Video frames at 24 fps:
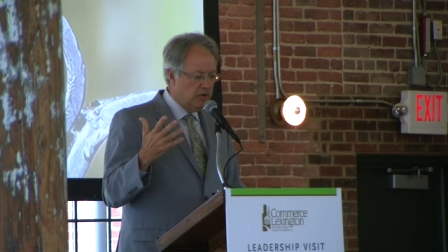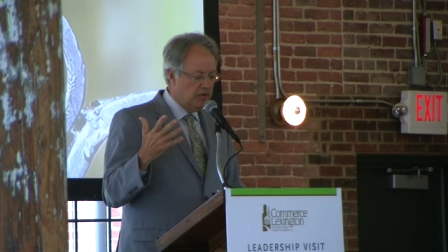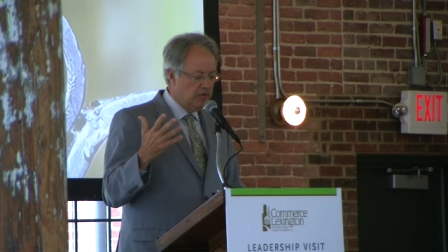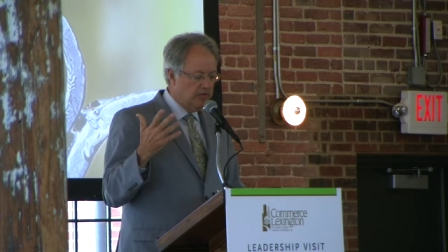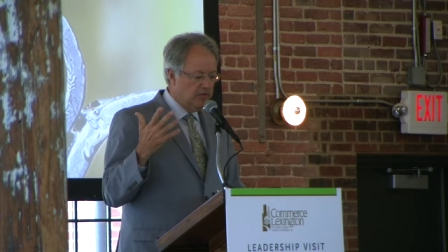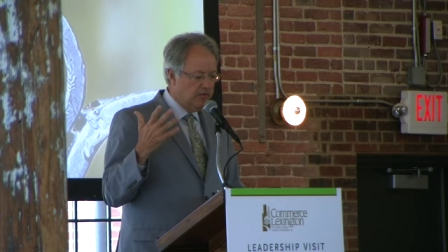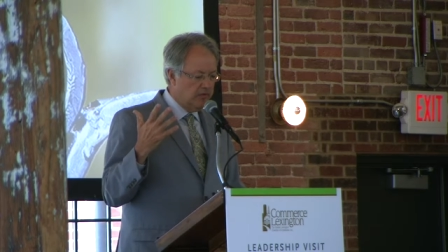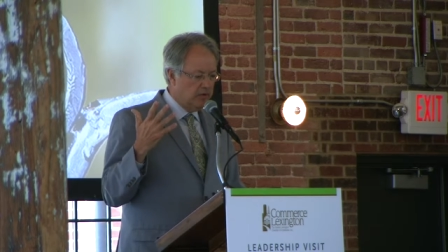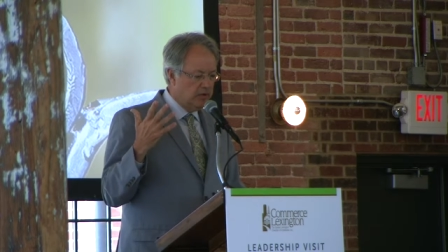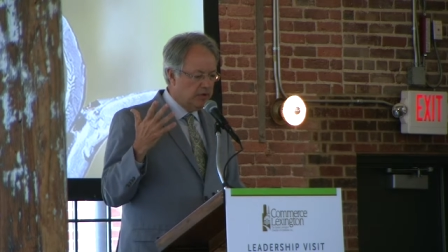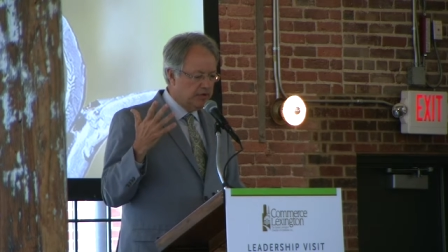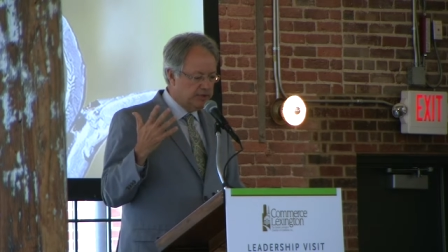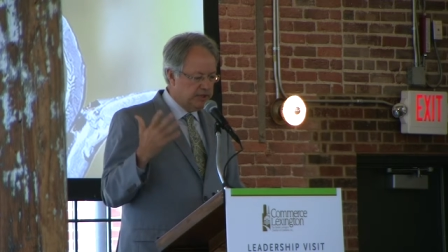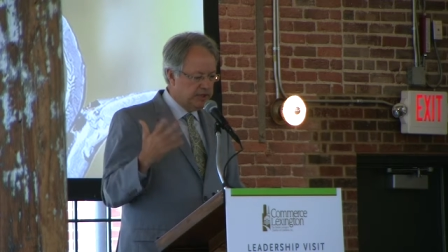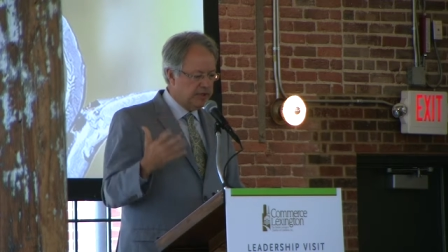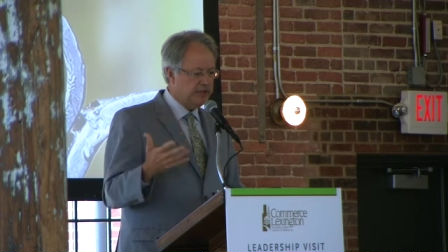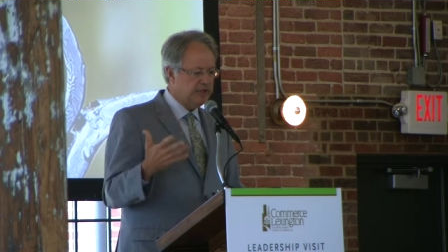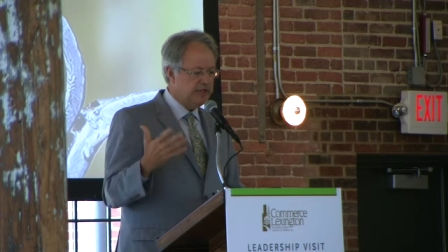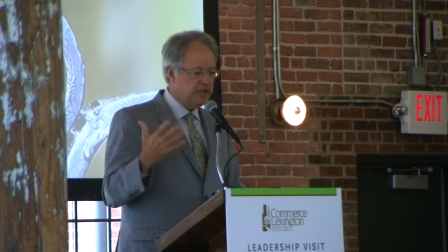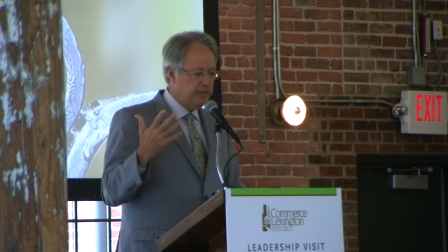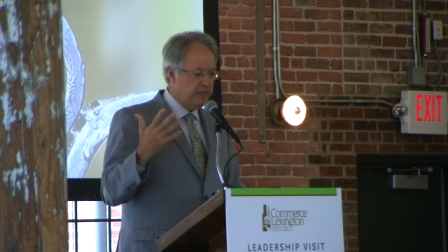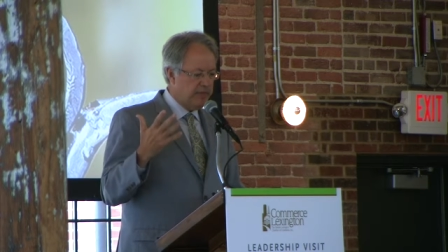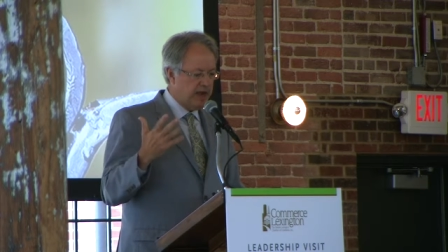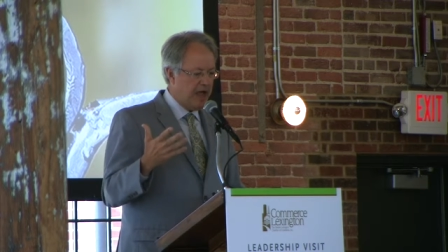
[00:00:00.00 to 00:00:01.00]
for
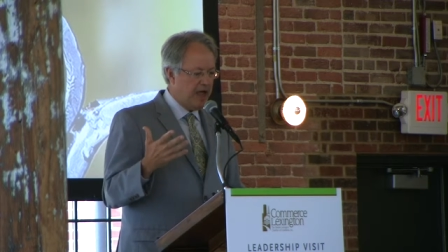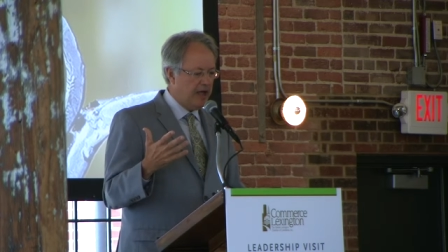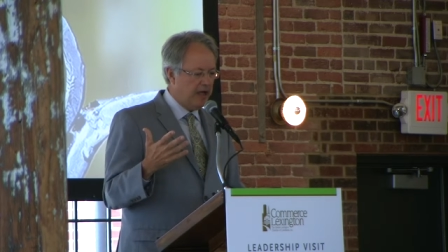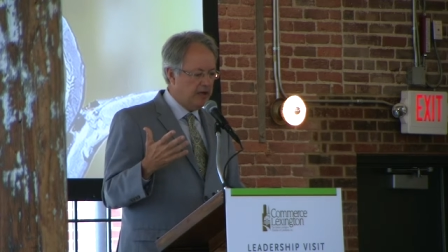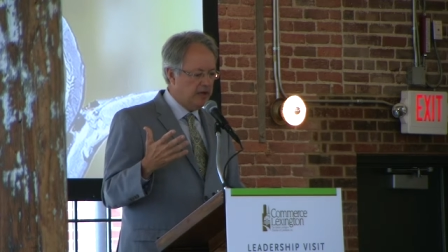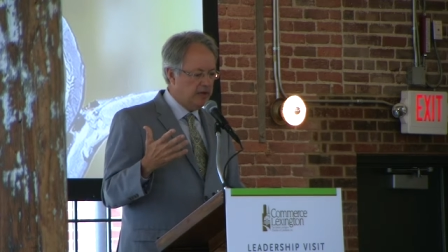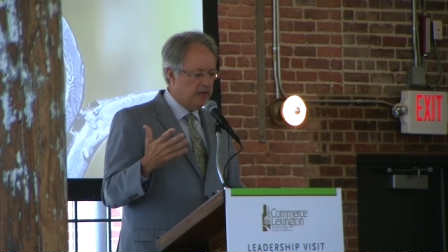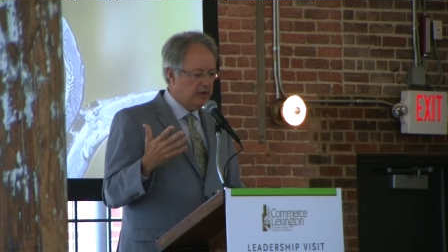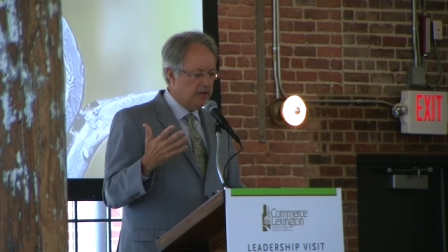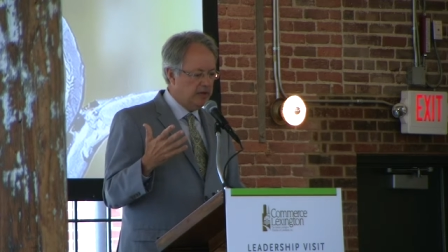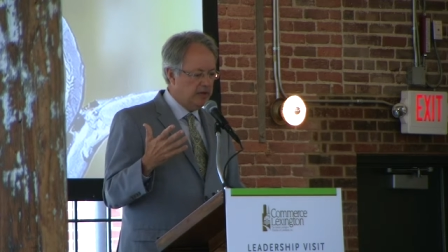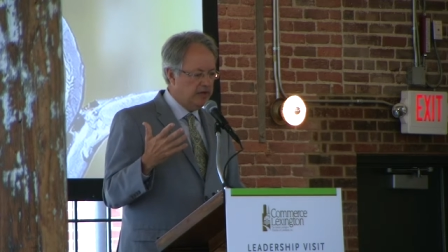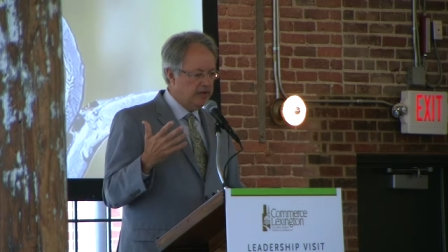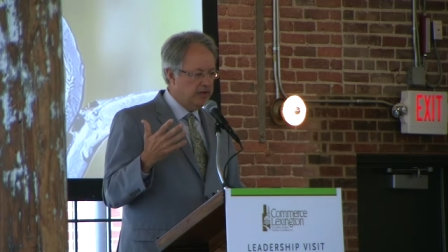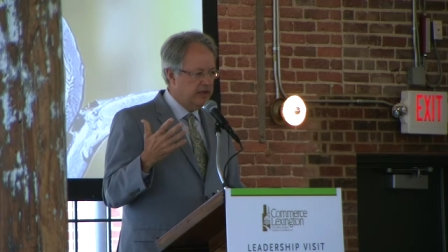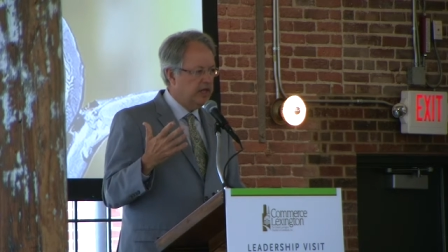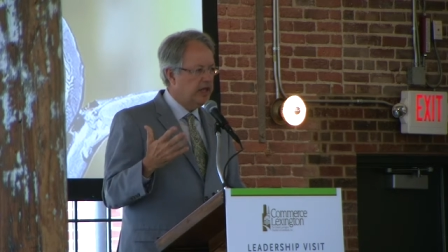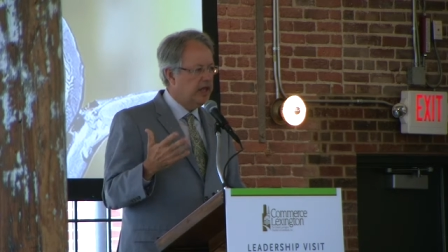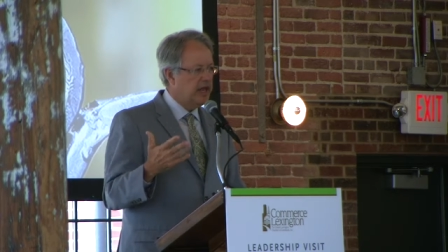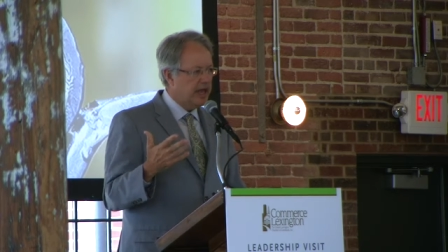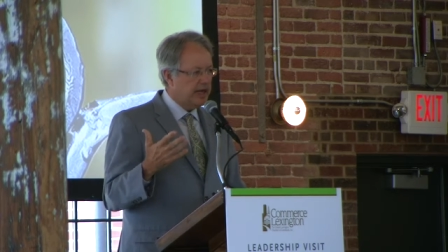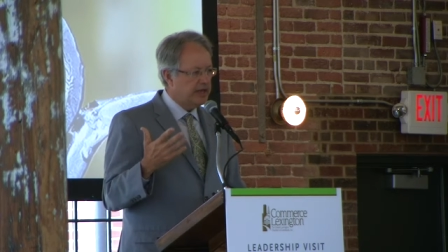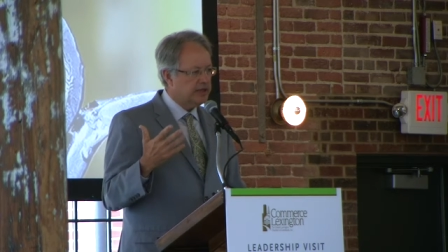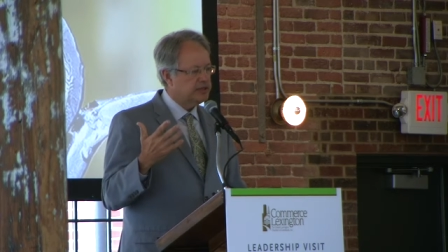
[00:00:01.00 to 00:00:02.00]
just about the
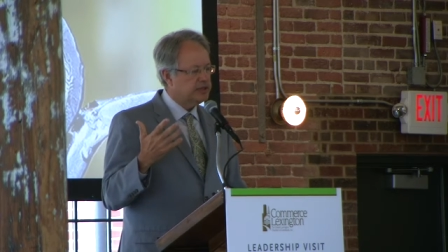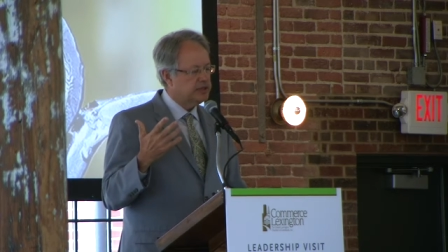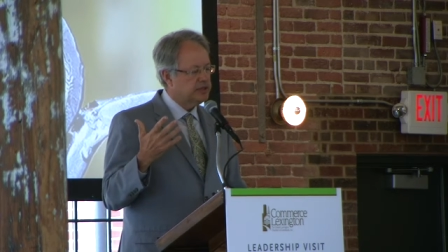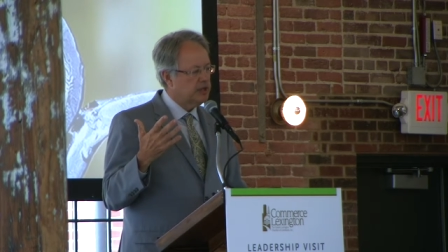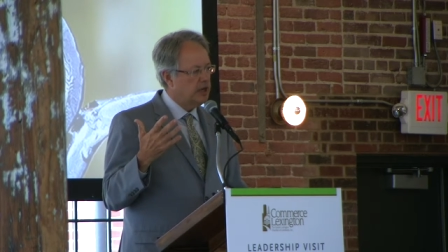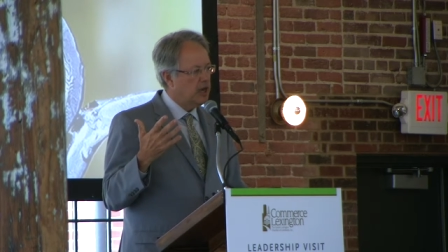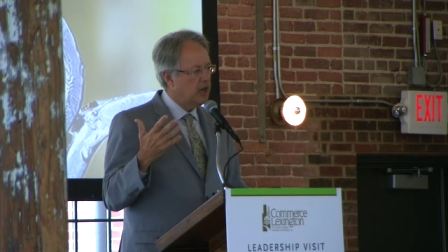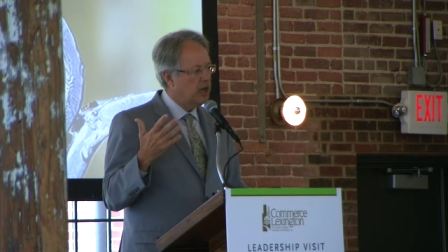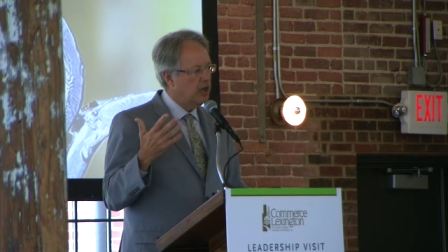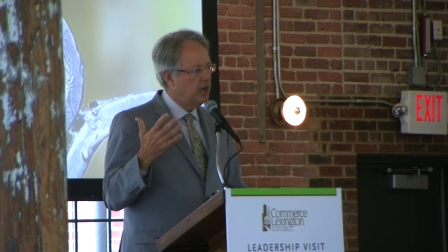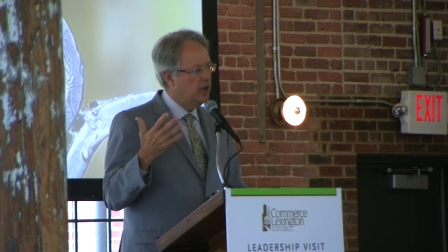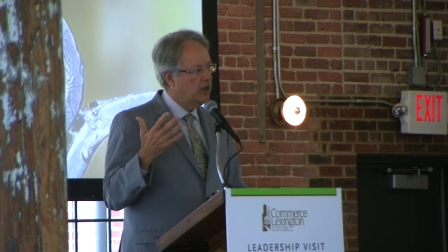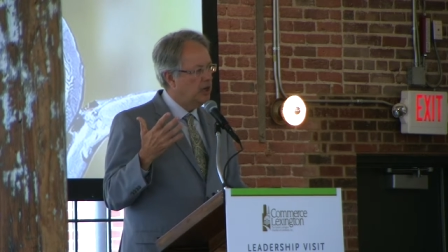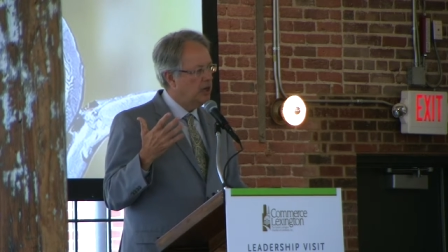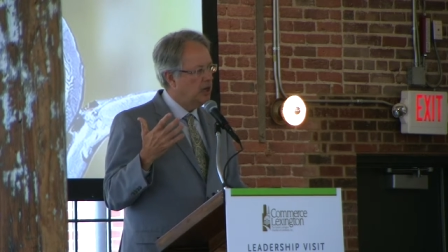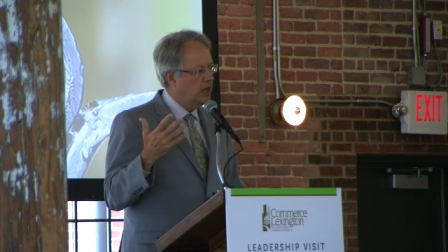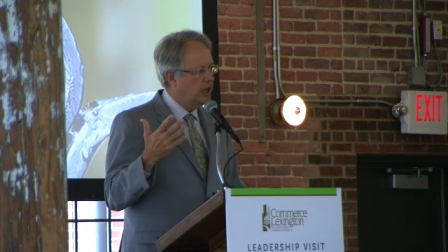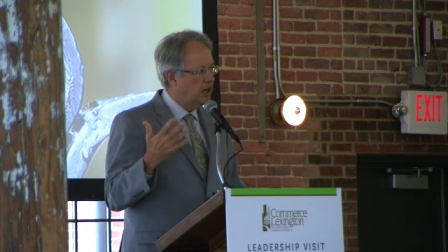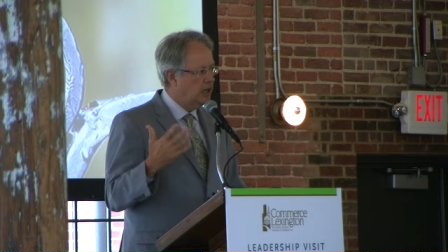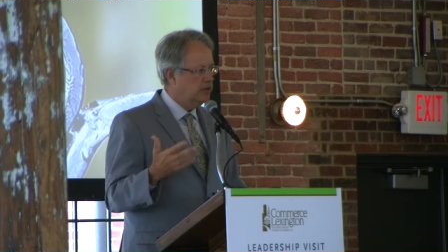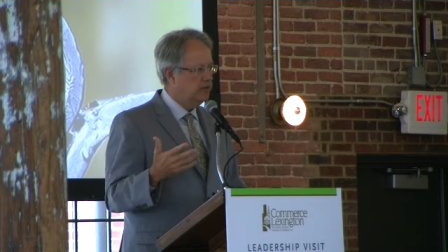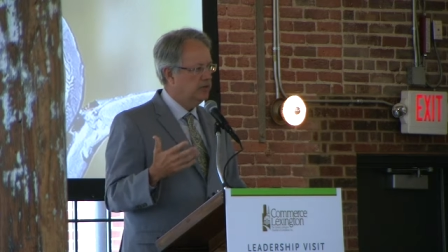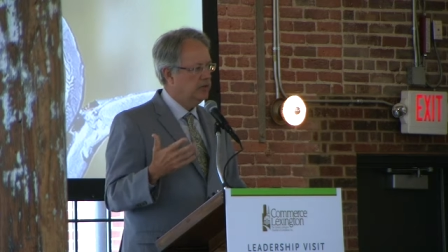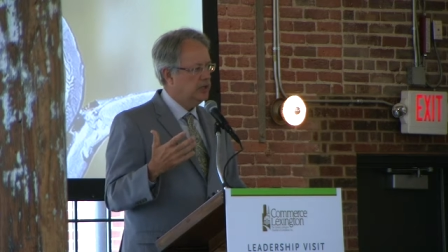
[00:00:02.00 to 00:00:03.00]
next
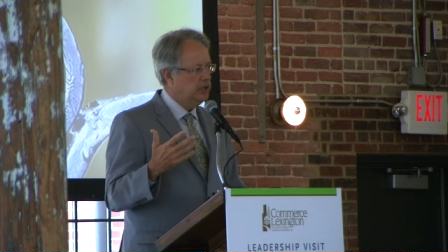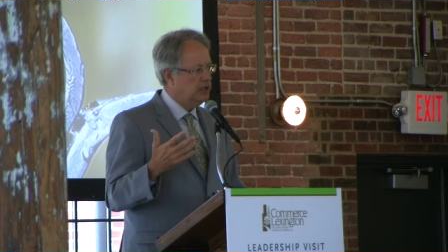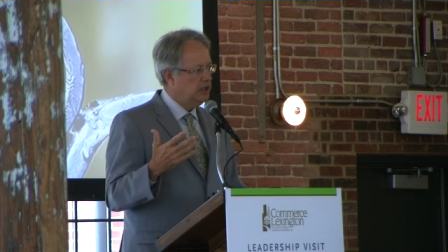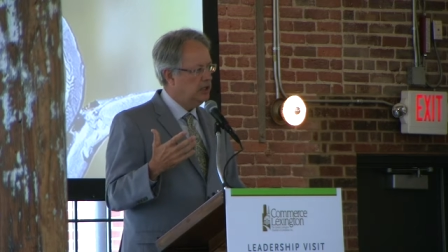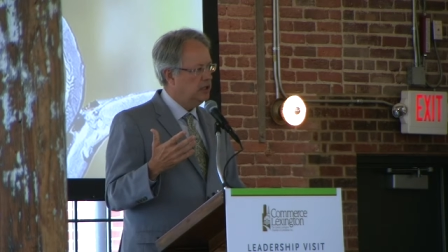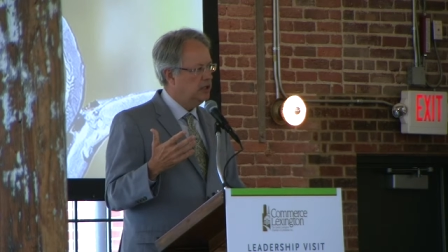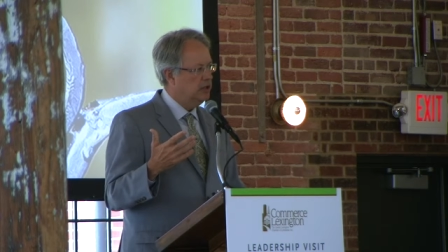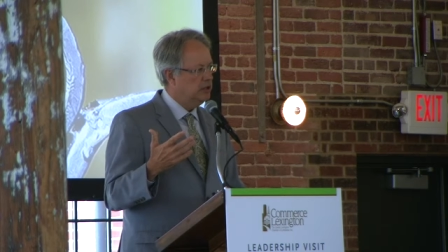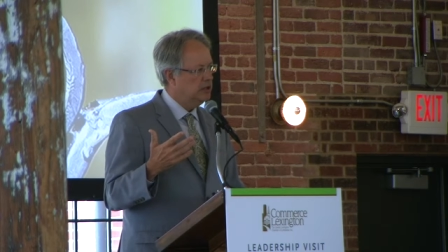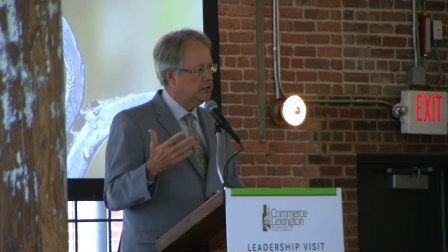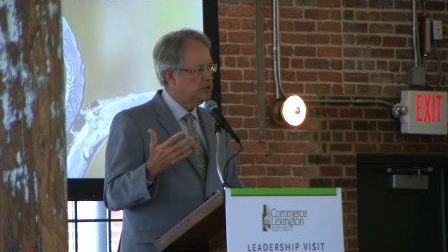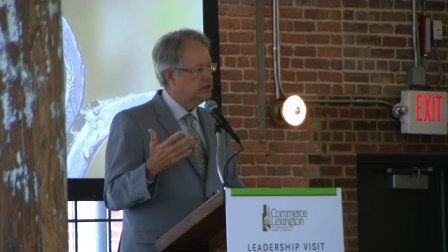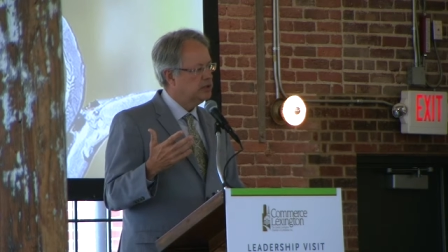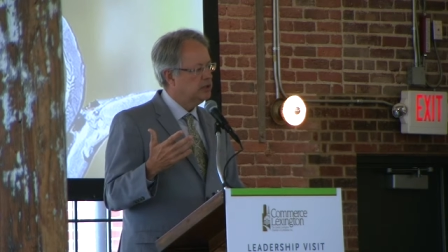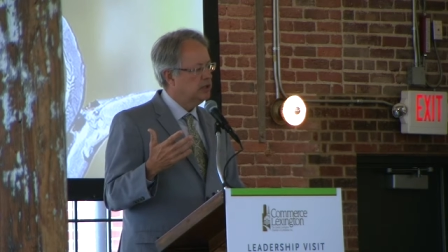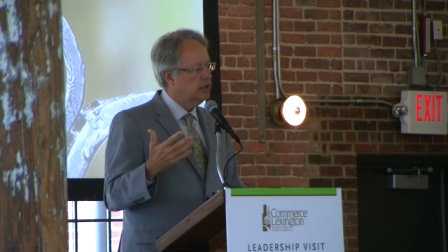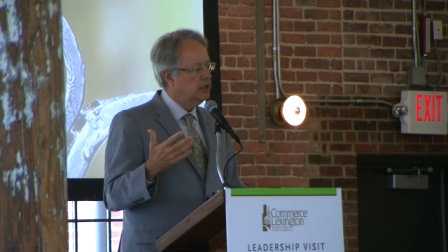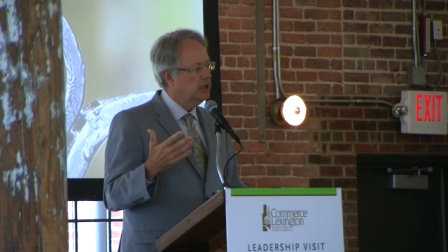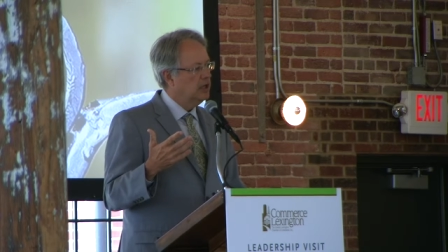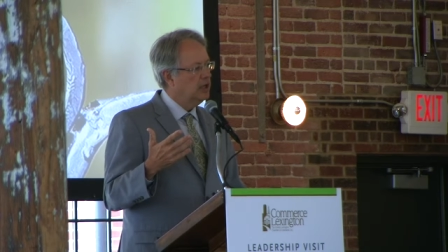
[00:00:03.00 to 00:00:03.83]
100 years,